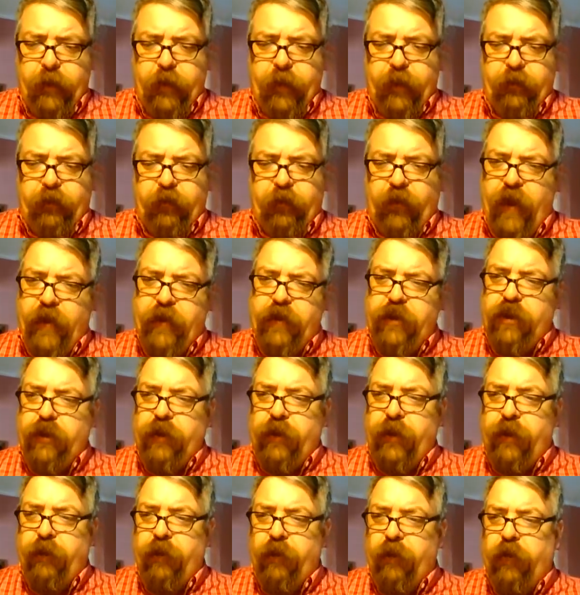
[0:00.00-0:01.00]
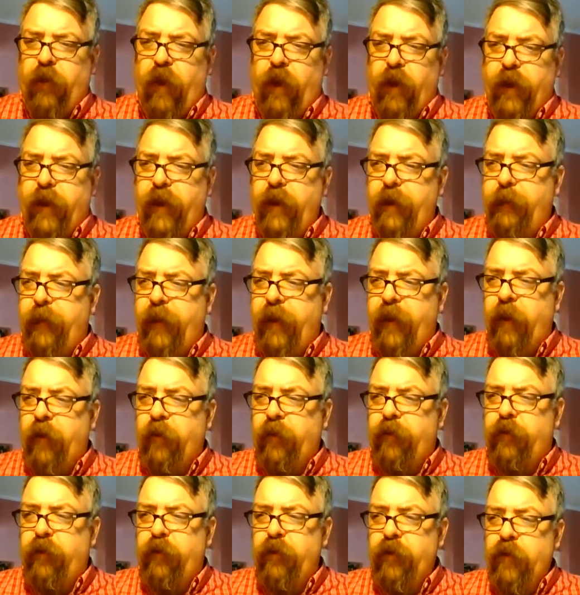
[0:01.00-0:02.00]

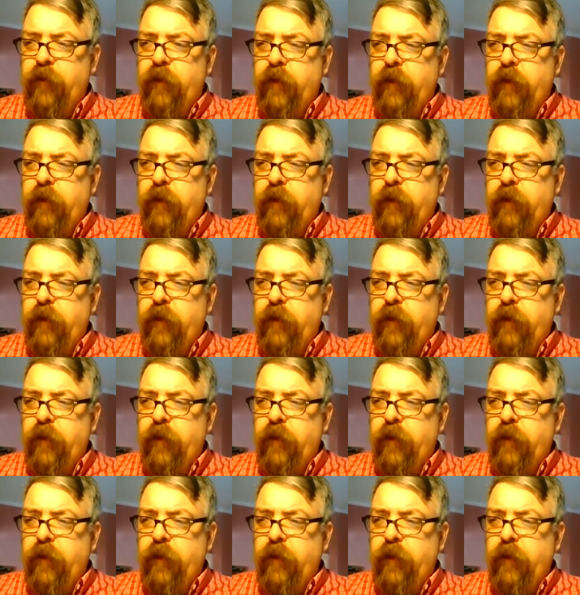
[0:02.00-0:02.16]
about